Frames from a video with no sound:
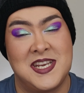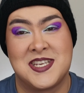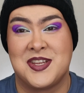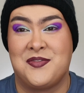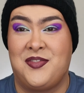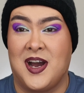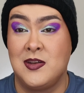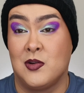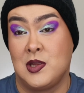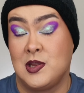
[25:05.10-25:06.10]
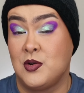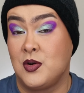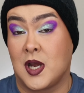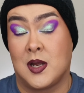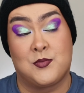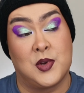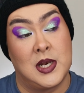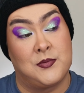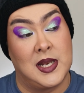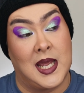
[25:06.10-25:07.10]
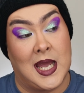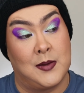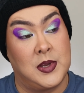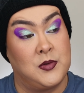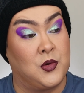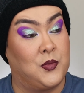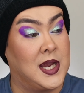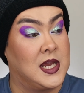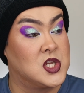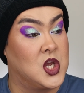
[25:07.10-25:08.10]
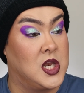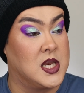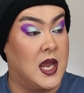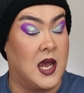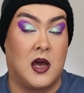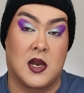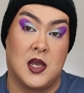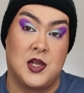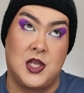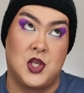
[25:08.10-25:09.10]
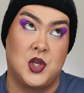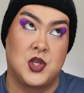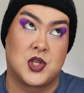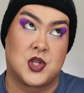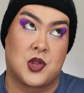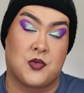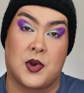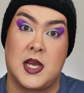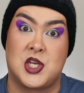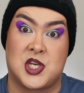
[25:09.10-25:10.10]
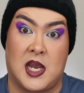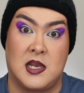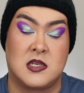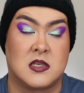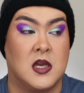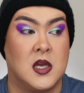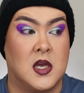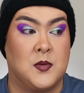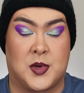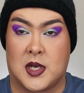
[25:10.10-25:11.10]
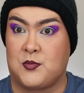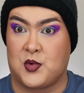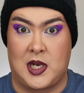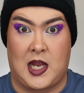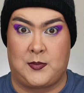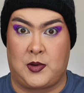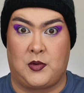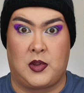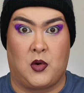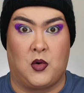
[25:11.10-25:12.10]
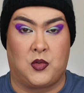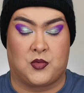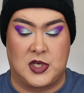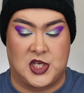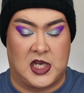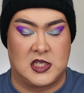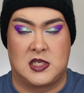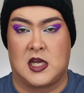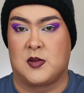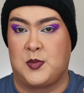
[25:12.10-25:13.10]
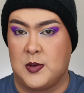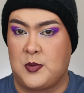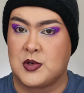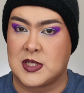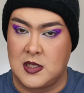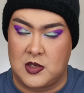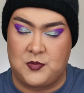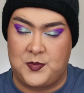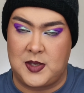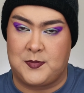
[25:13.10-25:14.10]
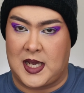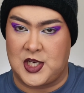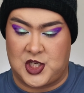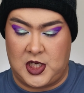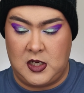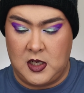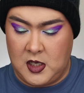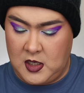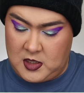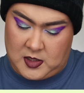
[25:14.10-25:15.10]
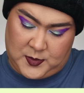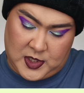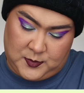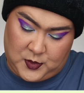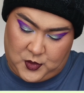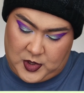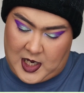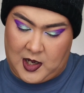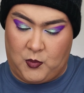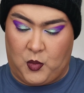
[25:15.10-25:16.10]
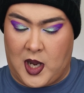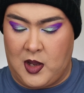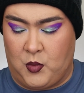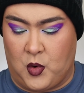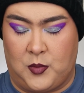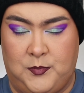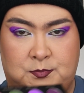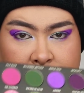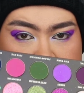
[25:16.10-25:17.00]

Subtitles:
is the final look. I'm really happy with the way it turned out. I only used 3 shades, but I'm really happy with all 3 shades. Now the purple was a little bit patchy. The purple Wire Warm.